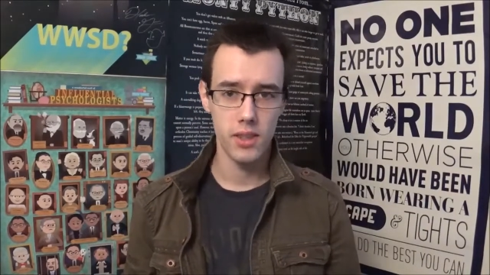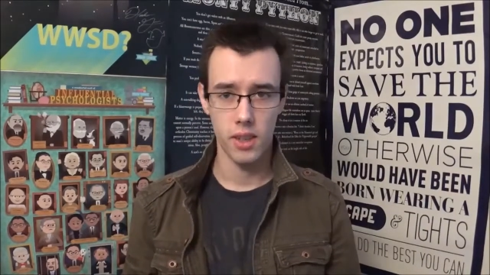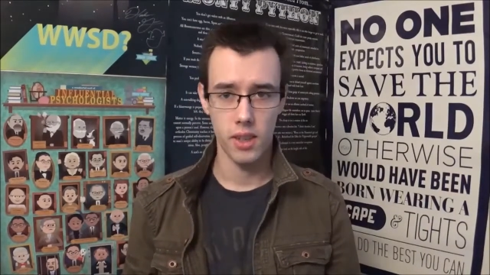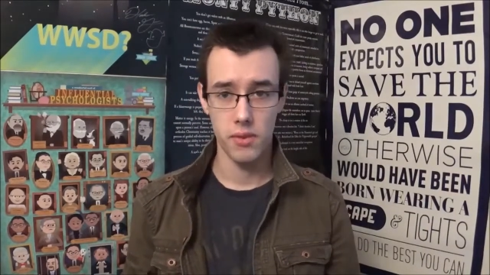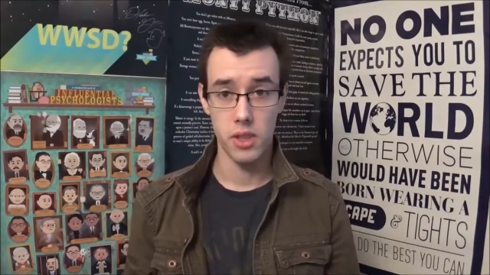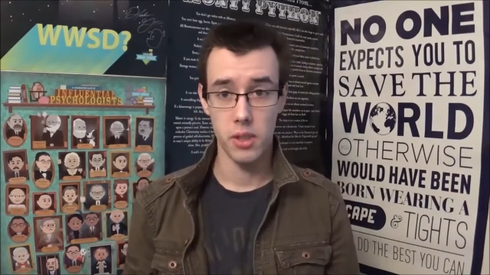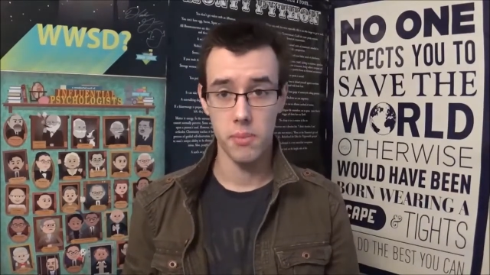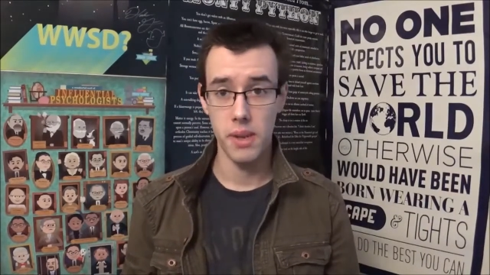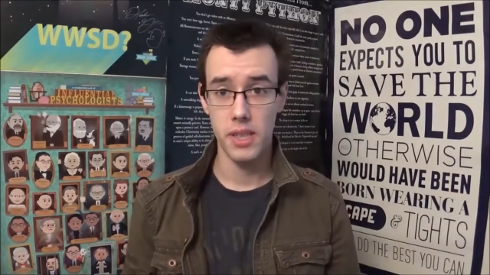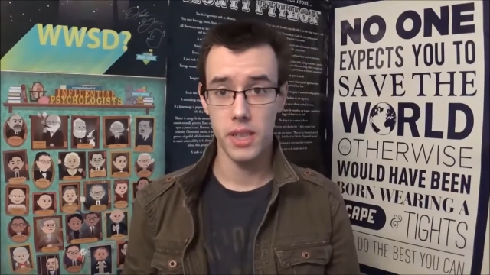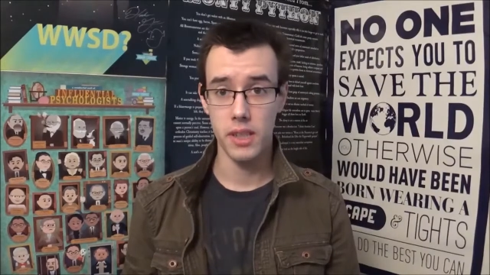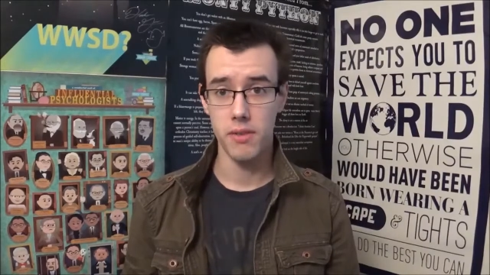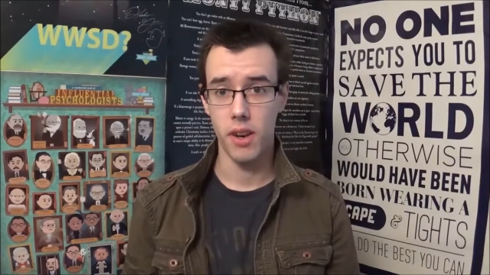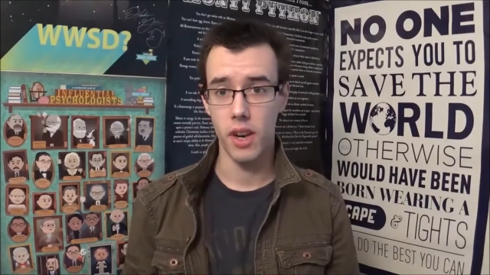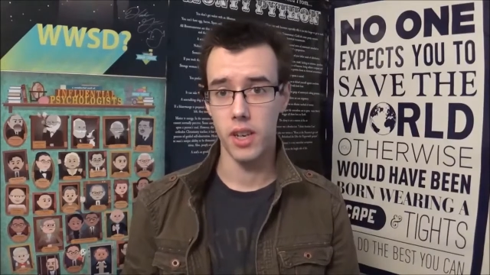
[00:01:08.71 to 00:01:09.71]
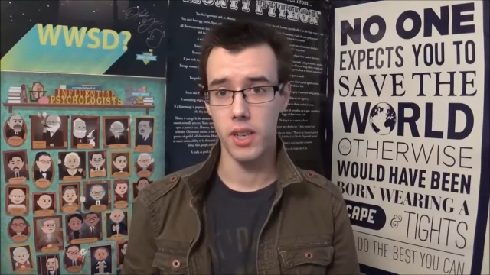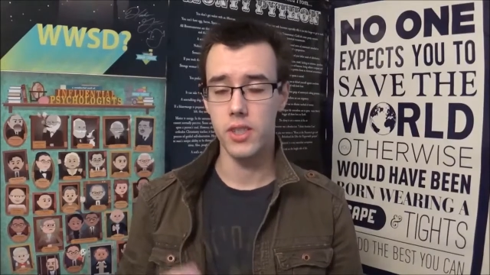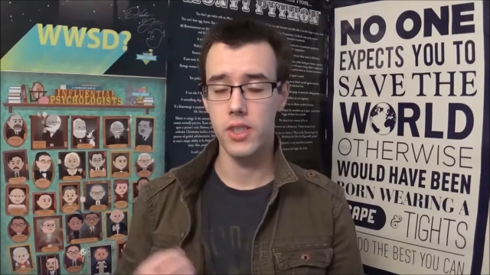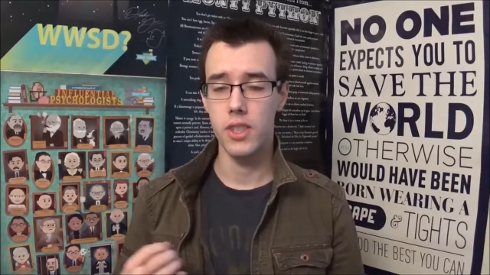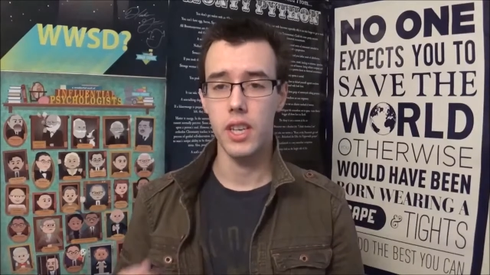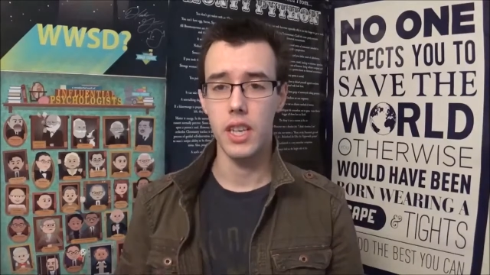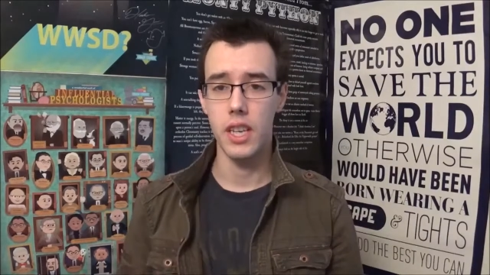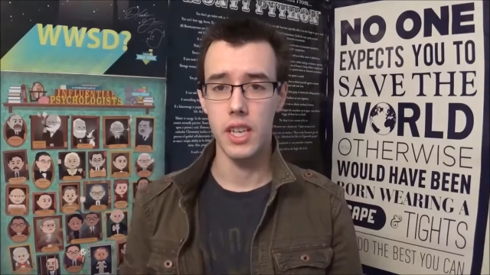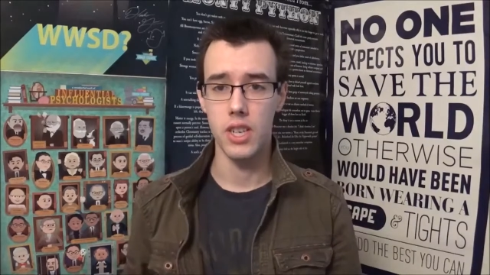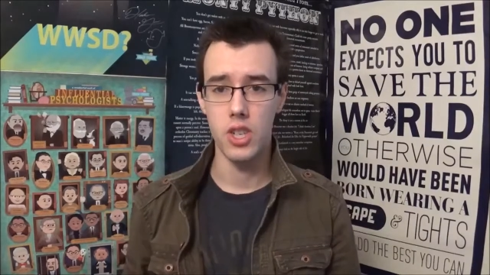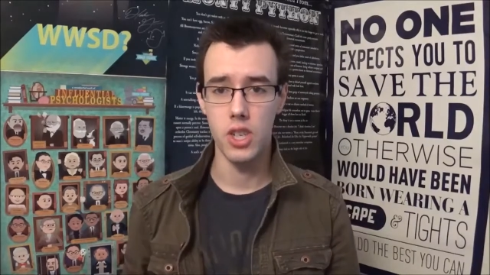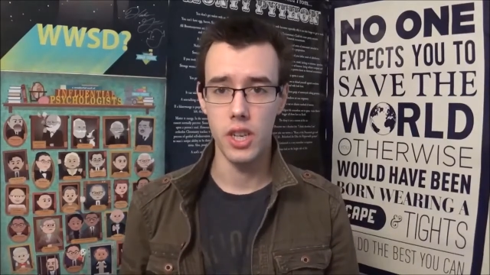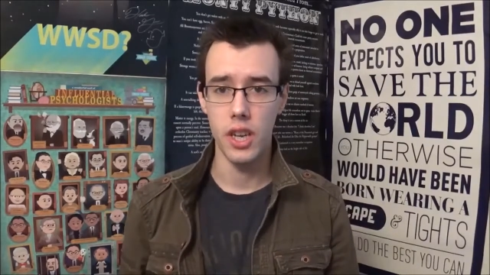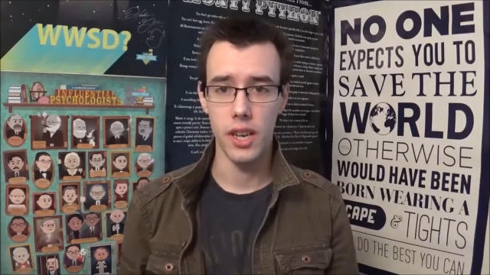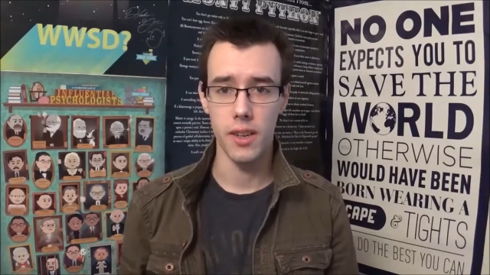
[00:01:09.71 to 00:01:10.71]
suffer domestic violence
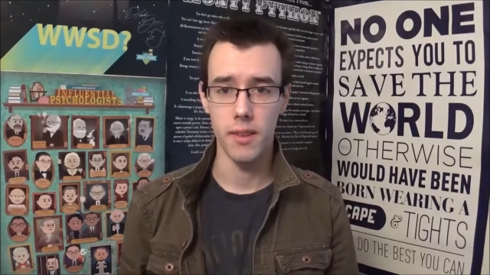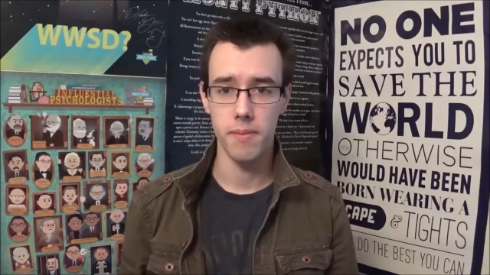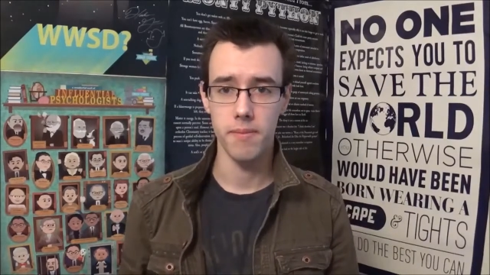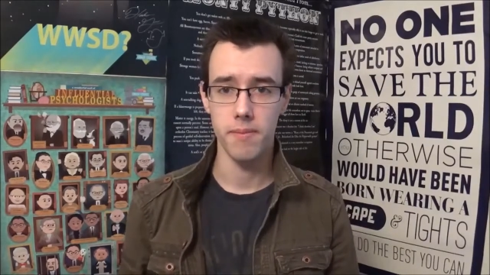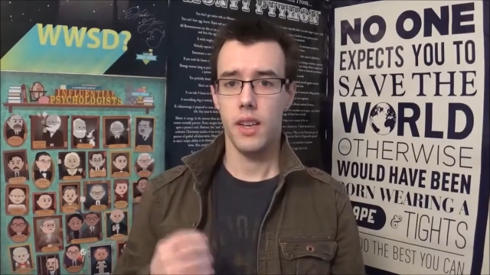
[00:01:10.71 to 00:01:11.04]
each year.